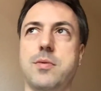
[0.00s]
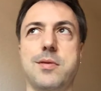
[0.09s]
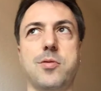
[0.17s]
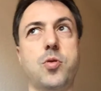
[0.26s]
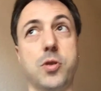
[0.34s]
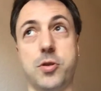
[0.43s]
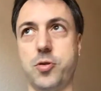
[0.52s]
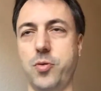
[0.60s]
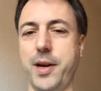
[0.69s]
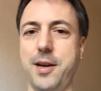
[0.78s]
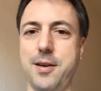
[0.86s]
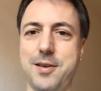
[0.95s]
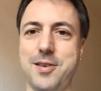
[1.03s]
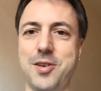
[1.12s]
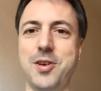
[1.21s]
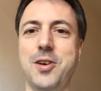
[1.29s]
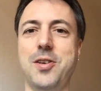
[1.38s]
could train it
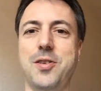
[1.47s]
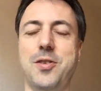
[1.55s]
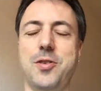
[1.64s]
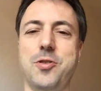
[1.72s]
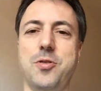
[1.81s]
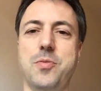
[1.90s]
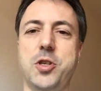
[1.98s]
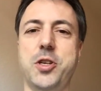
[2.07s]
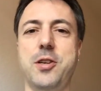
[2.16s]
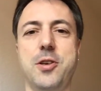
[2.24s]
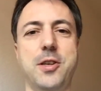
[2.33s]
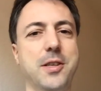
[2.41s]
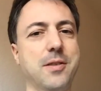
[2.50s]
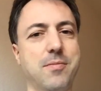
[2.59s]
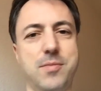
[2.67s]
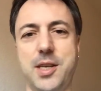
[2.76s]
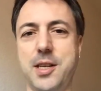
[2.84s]
on your machine learning
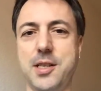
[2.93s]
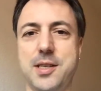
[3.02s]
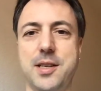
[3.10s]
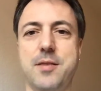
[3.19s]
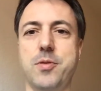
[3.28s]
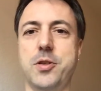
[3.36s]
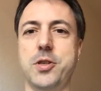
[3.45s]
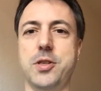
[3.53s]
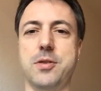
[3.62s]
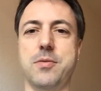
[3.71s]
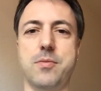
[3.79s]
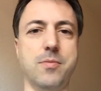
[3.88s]
dataset, which is